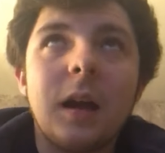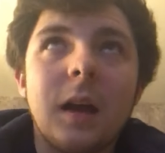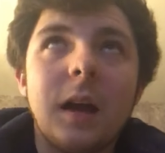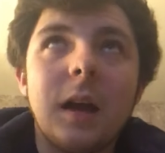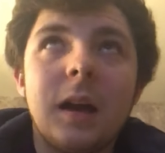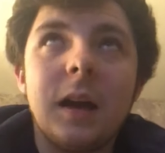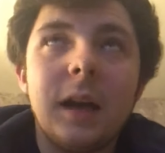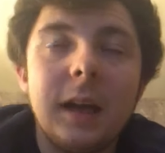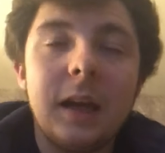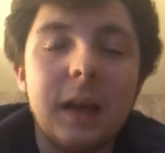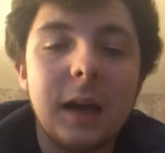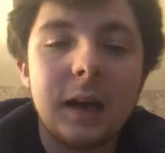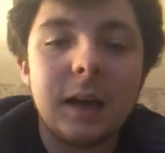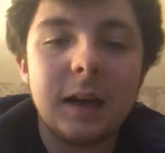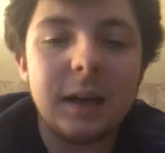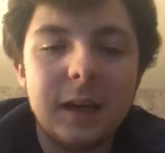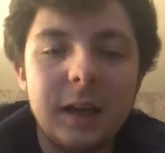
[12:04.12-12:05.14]
I
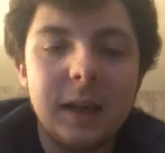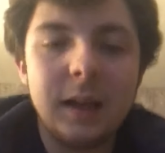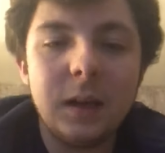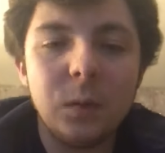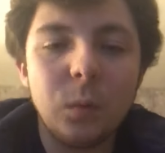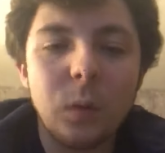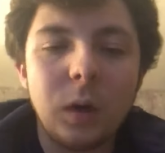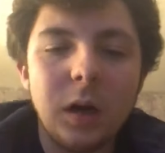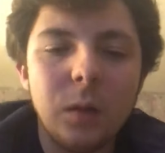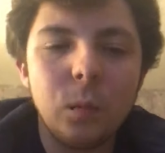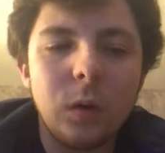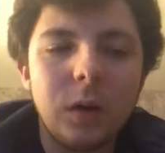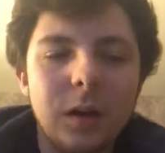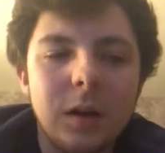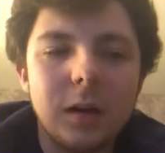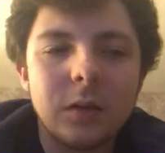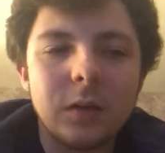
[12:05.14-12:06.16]
hate it. Why?
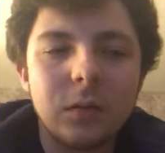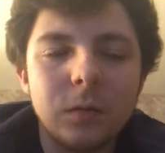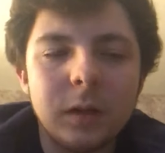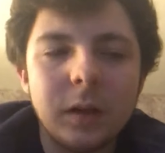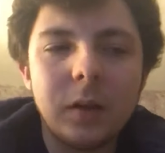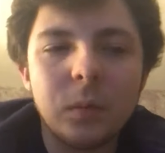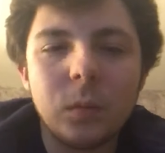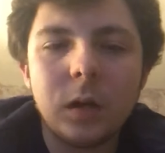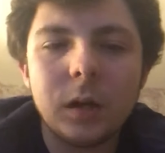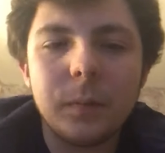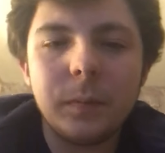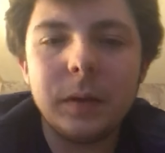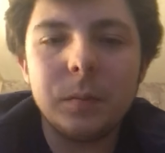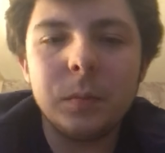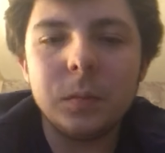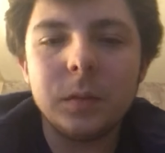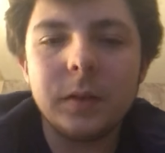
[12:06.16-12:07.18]
I don't get why
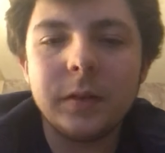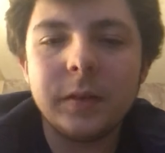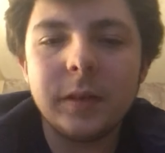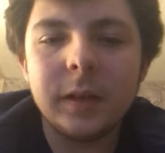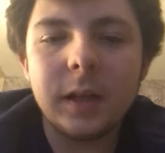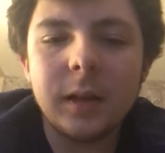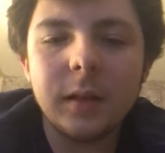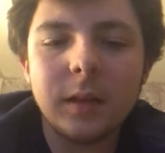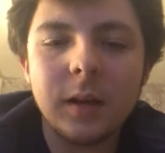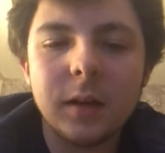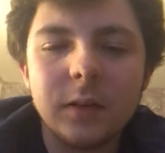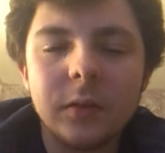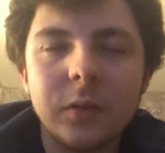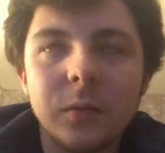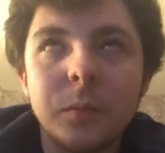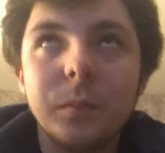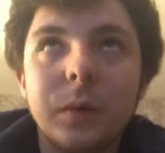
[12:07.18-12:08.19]
people would say that.
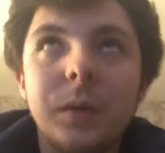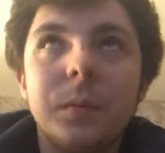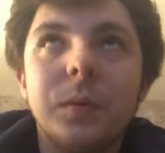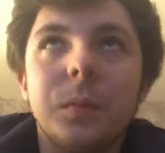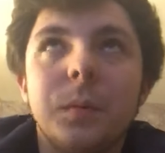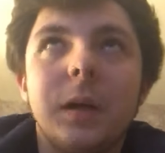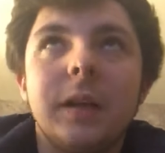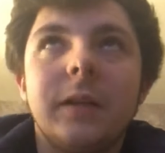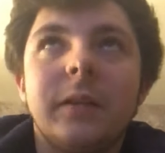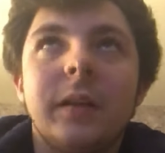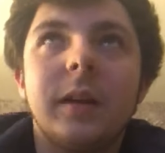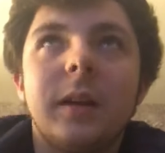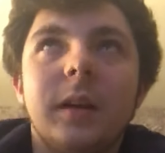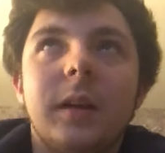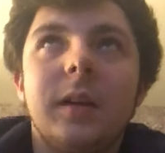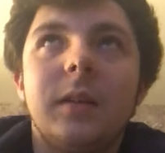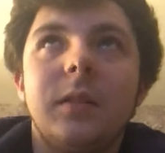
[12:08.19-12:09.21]
Some people might
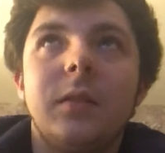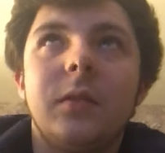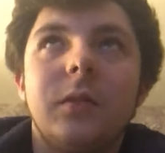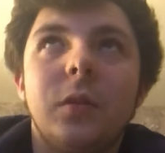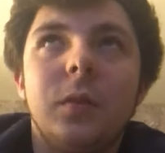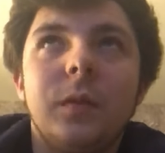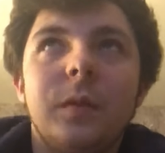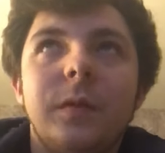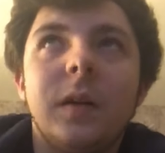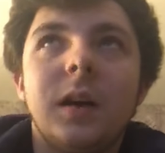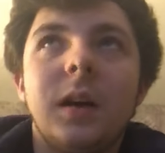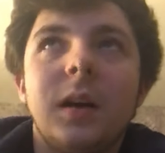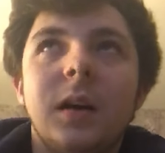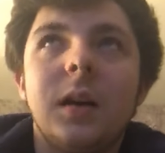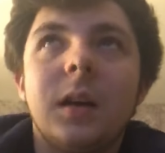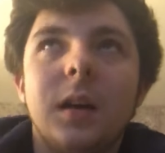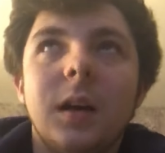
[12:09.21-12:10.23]
take it too
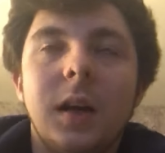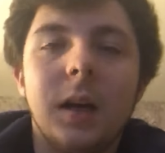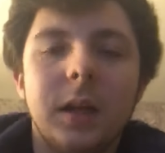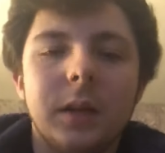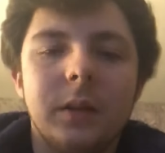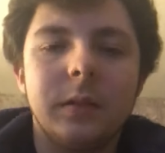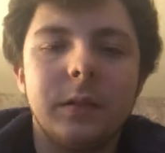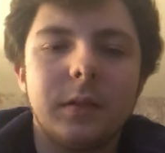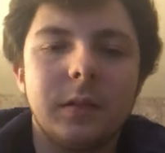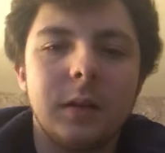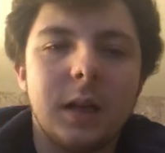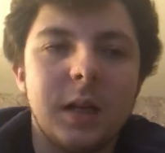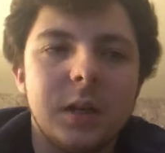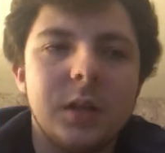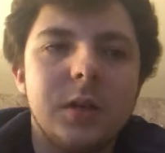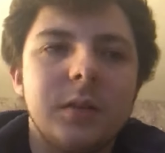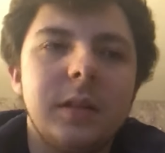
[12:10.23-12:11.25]
far and
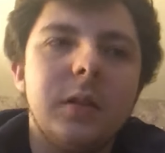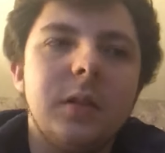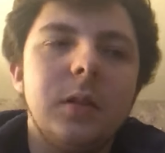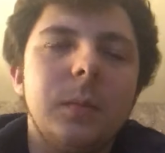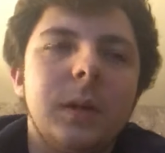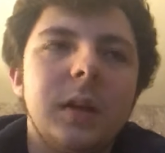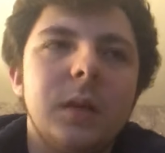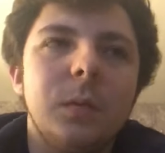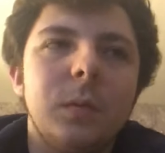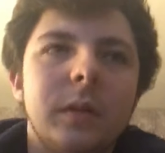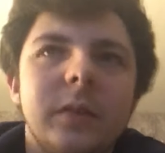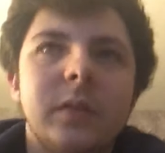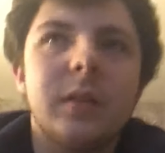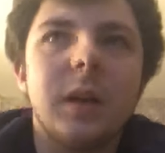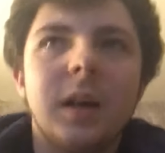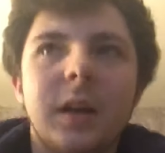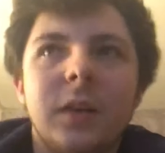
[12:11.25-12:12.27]
actually do it,
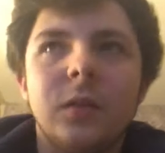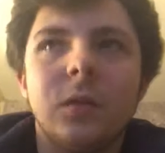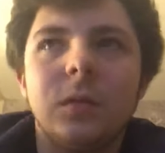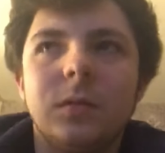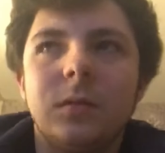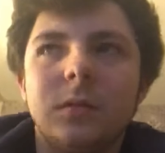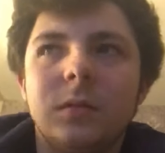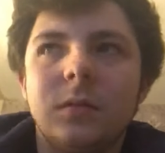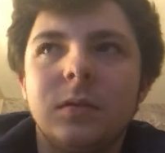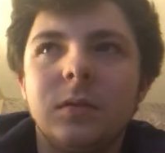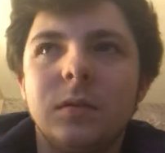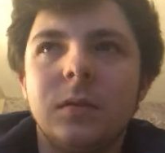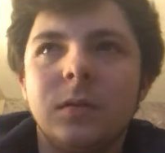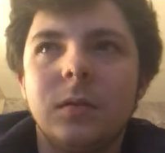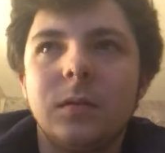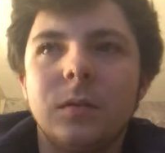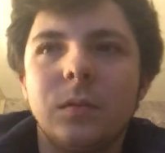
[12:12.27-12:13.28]
which I don't
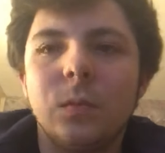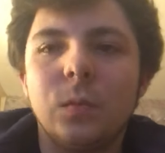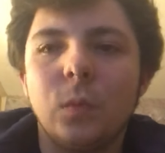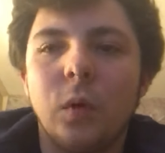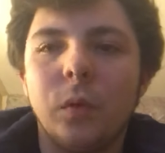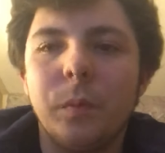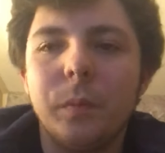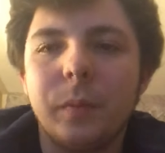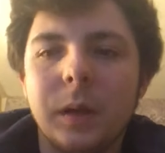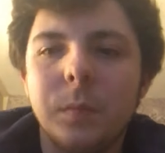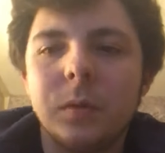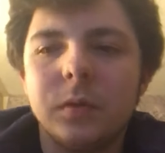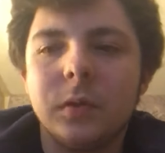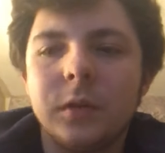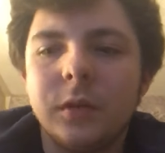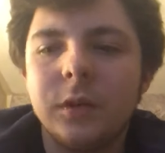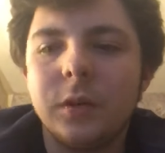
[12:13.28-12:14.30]
want
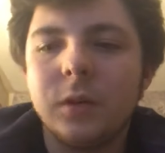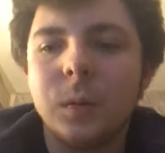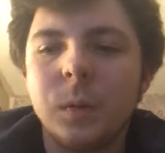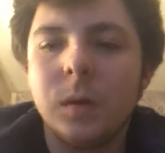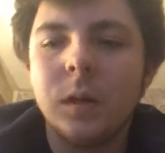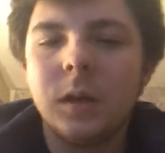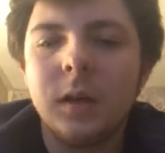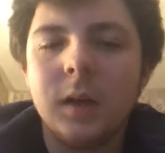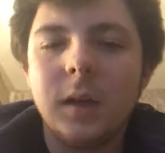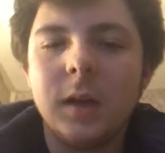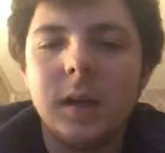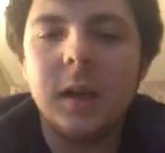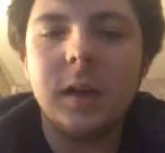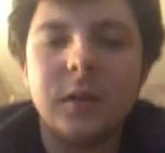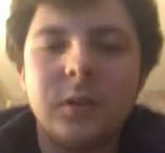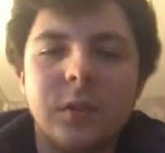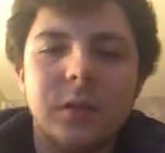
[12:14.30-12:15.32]
people to do.
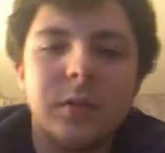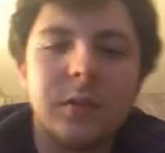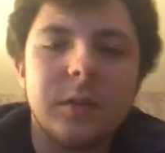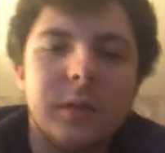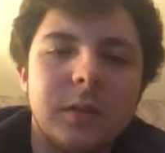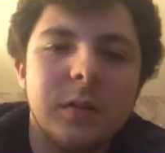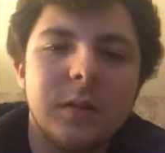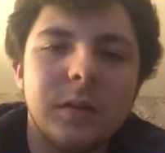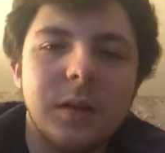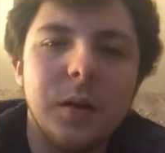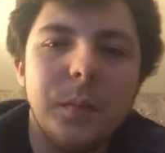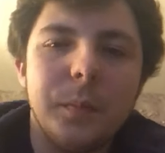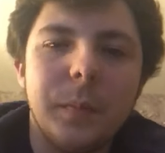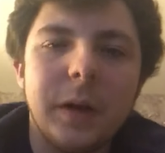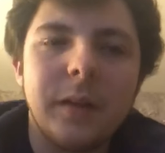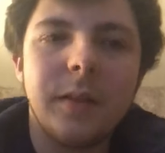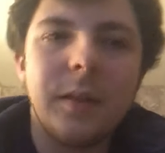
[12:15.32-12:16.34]
It's just a
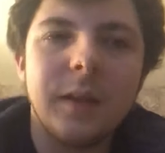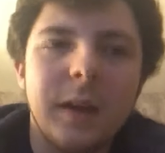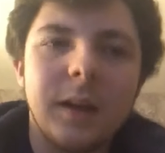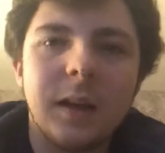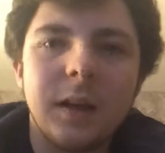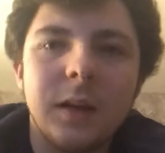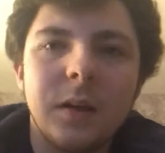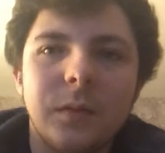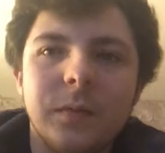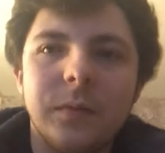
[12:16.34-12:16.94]
bad thing.